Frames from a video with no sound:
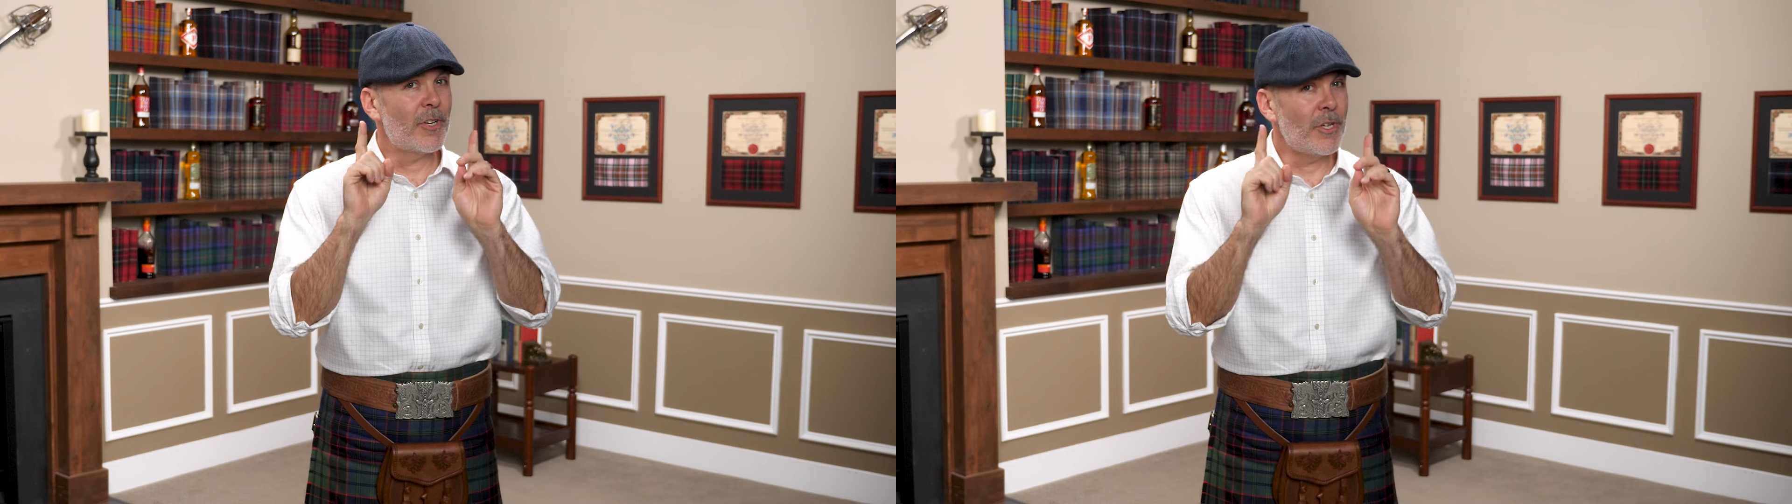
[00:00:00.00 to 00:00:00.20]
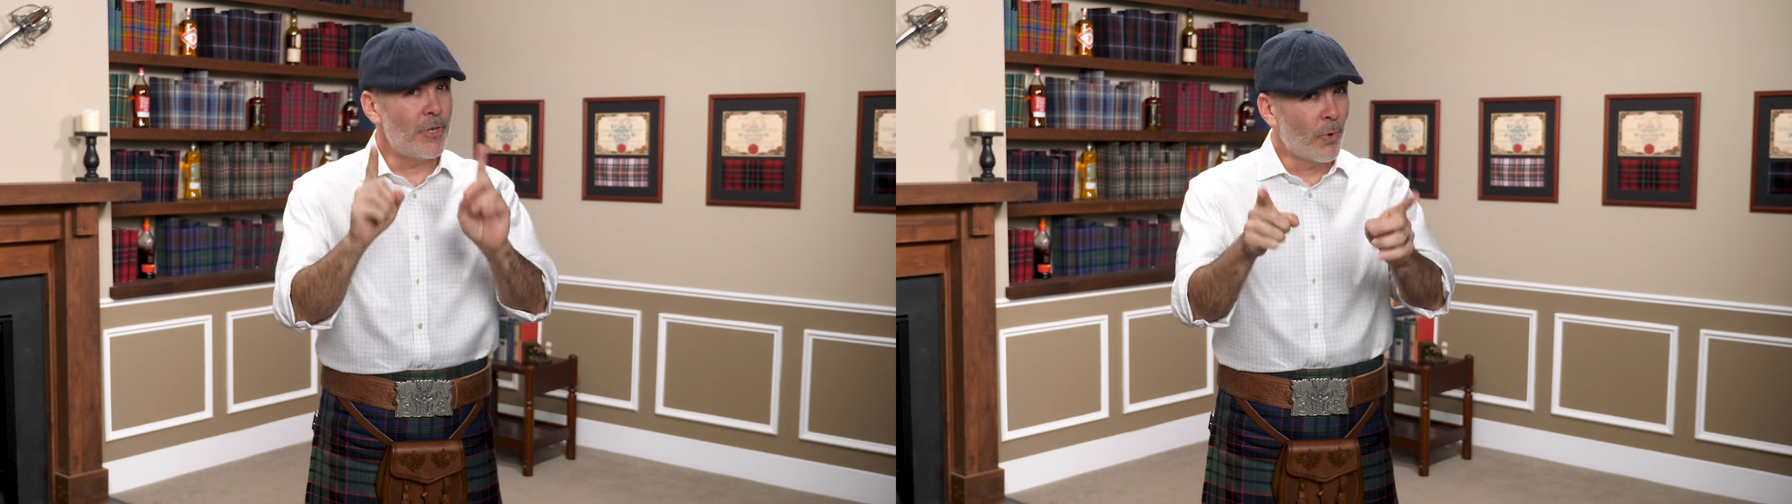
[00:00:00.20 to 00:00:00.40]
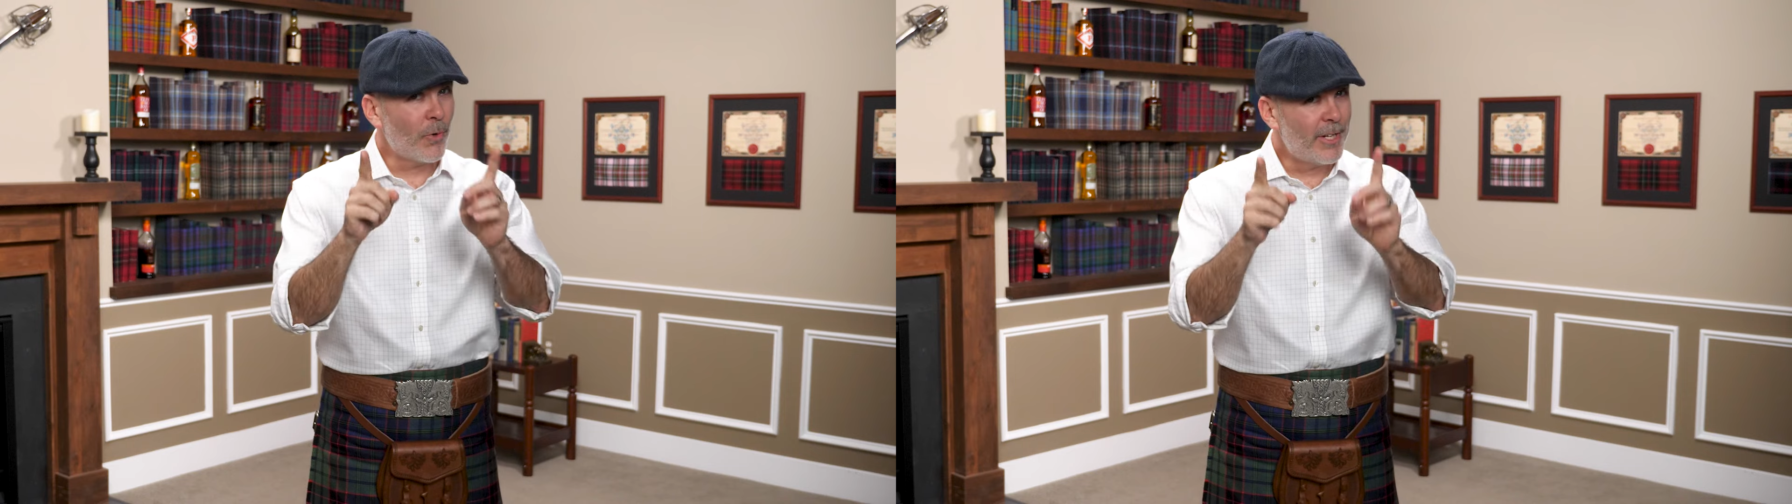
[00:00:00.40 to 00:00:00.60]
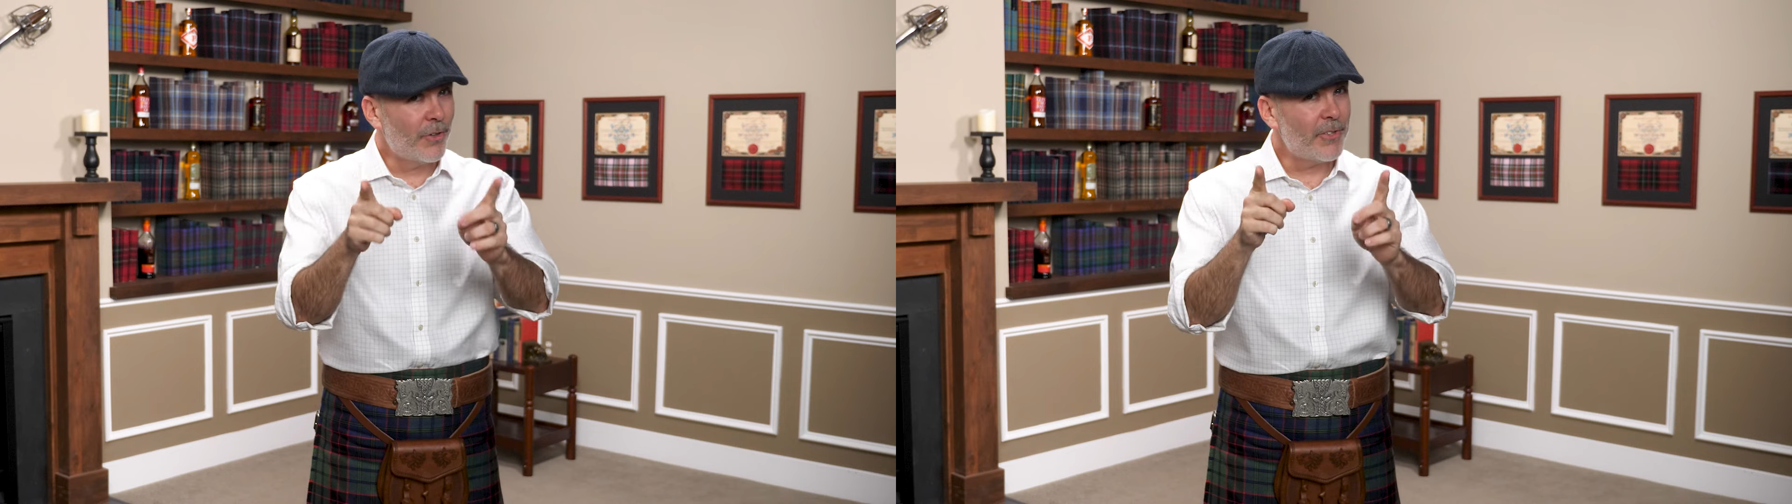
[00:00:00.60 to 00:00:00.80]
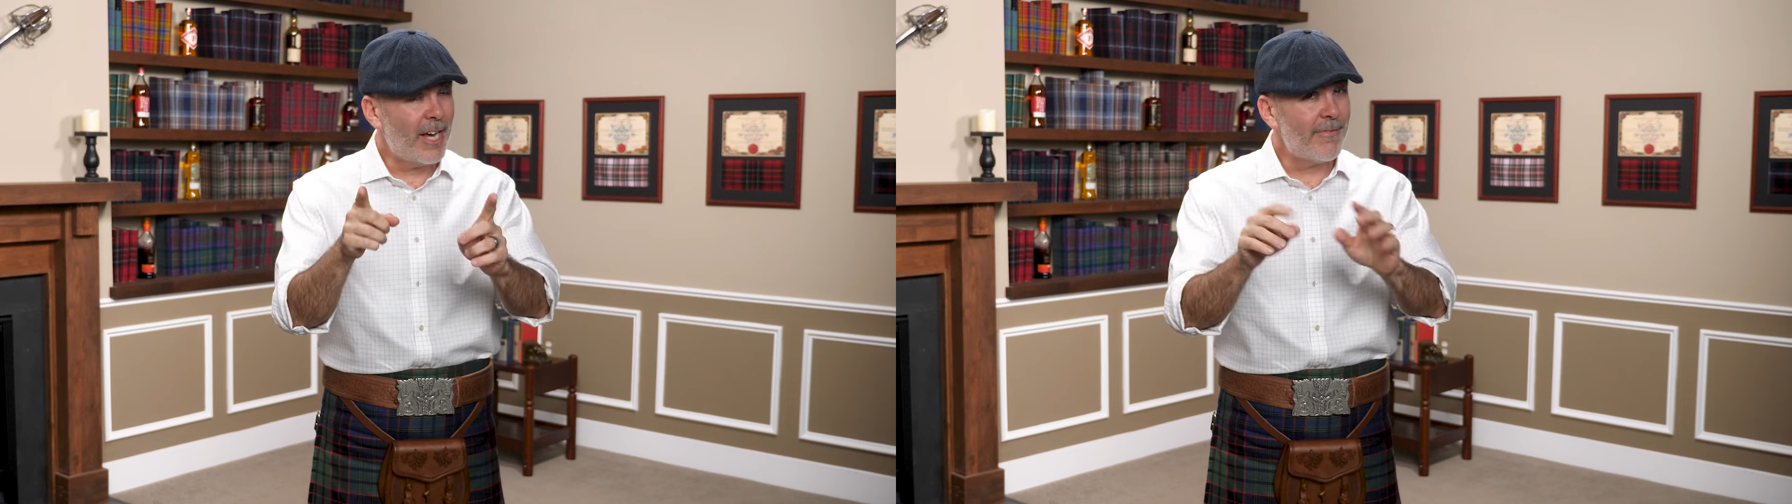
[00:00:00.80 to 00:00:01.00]
your
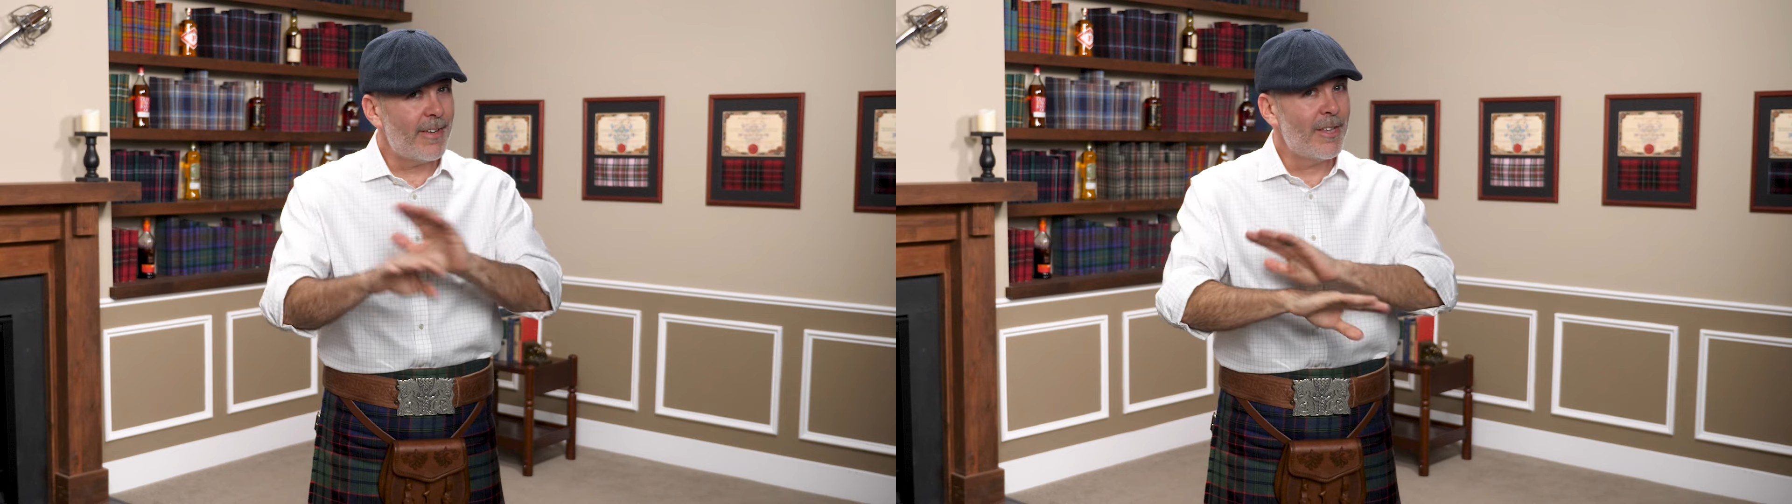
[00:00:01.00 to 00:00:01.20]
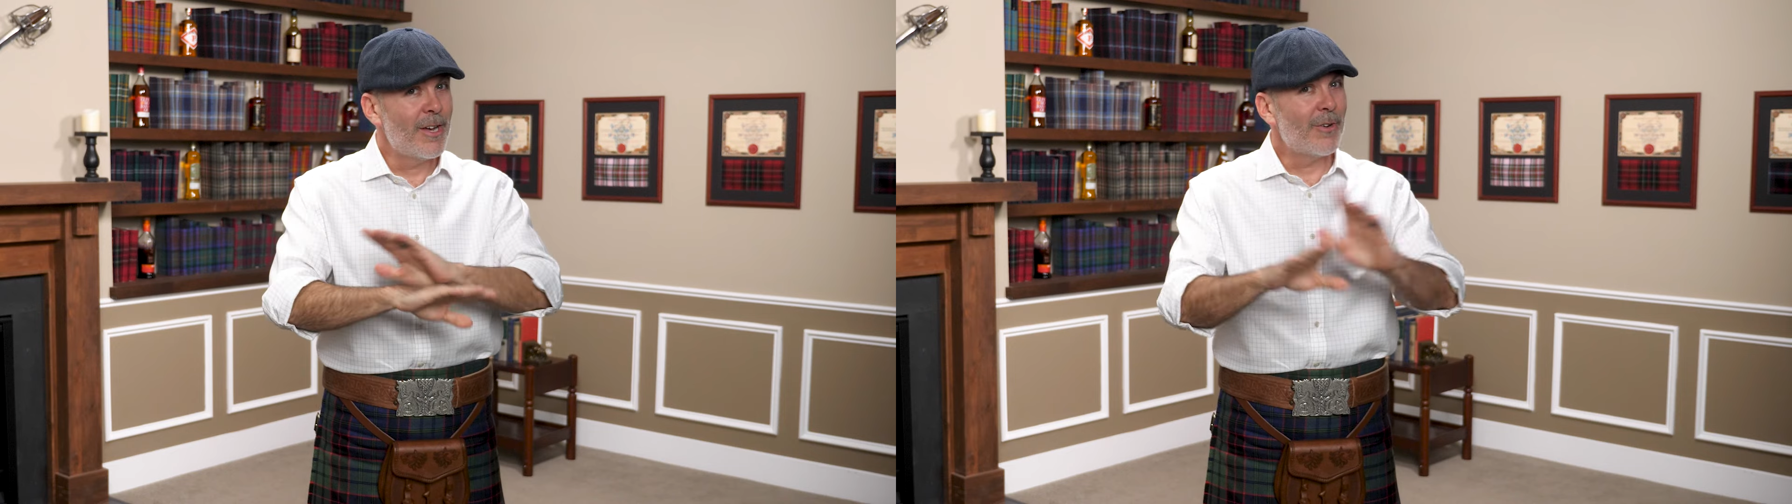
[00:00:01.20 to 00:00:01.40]
kilt outfit